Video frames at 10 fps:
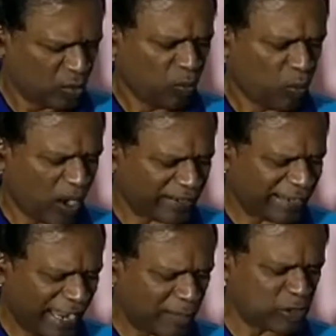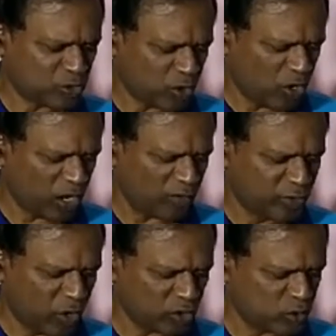What happened to the soul of
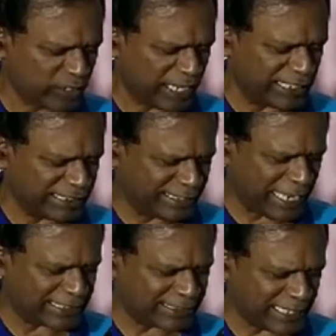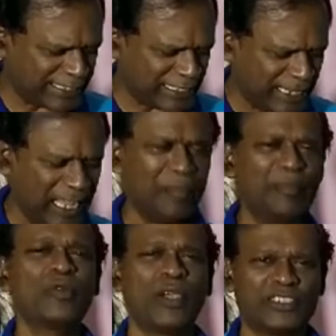those who get death sentence?
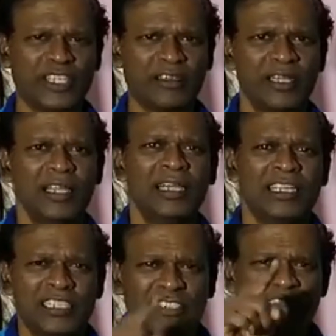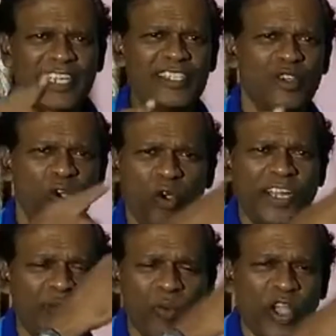Big question. Please go
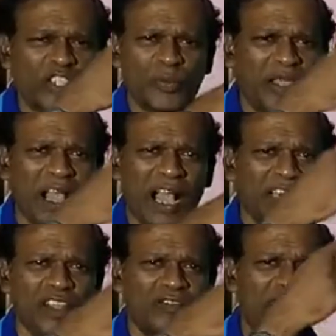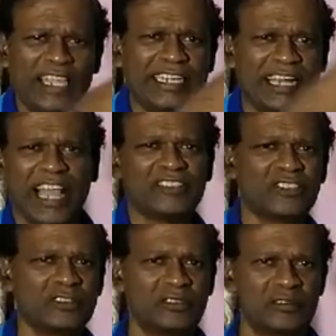and watch my Art of Dying class.
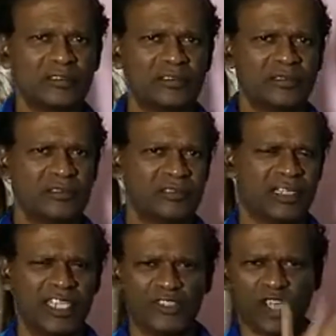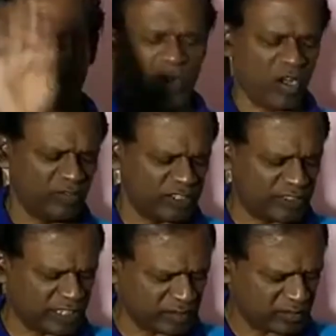I talk about all of these things.